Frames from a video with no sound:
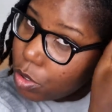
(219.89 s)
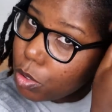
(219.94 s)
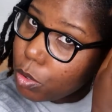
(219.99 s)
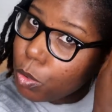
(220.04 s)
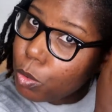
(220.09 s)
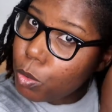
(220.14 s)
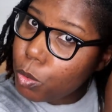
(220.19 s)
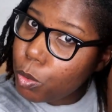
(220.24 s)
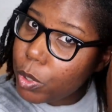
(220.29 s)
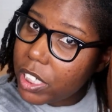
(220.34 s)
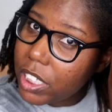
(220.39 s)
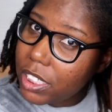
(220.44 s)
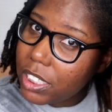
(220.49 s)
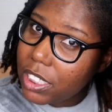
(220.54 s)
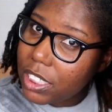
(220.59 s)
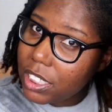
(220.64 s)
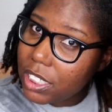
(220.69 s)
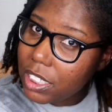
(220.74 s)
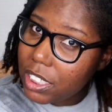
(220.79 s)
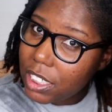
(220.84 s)

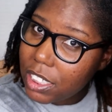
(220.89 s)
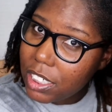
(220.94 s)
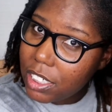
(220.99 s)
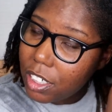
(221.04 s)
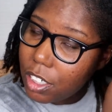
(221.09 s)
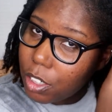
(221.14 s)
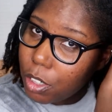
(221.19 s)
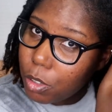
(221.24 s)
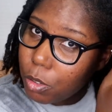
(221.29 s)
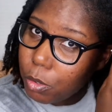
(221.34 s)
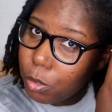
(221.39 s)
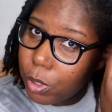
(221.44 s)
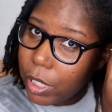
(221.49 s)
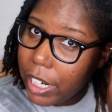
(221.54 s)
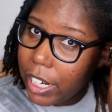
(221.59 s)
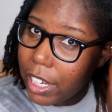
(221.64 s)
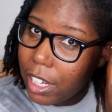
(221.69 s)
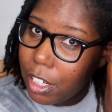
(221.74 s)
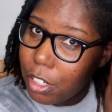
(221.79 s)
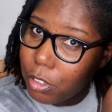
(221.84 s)
twist it
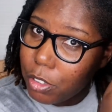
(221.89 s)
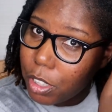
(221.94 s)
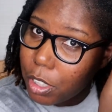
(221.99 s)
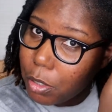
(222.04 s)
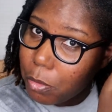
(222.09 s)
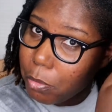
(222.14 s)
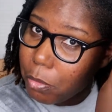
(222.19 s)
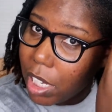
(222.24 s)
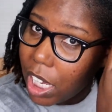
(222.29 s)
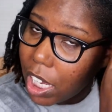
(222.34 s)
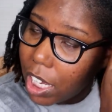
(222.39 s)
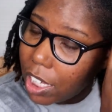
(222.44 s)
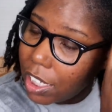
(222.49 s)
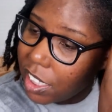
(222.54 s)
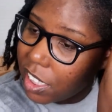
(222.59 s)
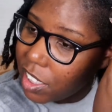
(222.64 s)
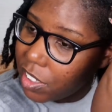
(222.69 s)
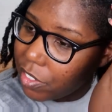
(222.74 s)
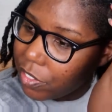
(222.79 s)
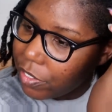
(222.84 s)
around
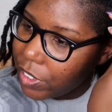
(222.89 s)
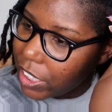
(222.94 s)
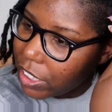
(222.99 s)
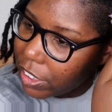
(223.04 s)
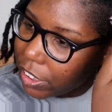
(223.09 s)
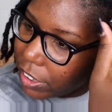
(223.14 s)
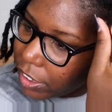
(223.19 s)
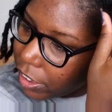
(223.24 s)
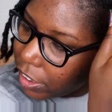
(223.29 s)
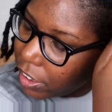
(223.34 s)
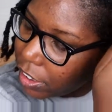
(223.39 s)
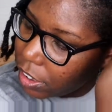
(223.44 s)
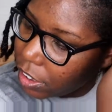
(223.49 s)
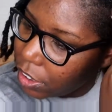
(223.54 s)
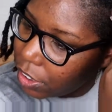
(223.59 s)
my finger